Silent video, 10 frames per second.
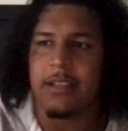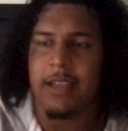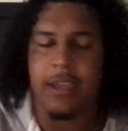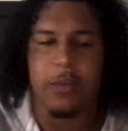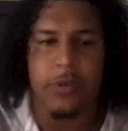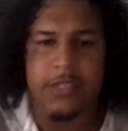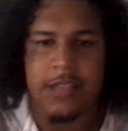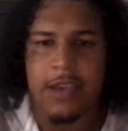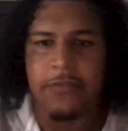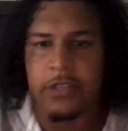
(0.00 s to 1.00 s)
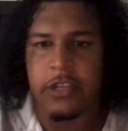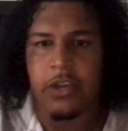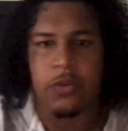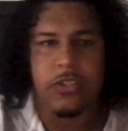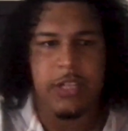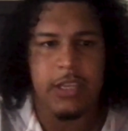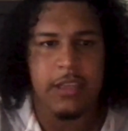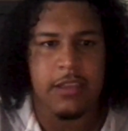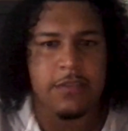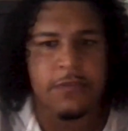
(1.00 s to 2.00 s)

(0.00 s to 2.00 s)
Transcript: link was definitely Coach T and this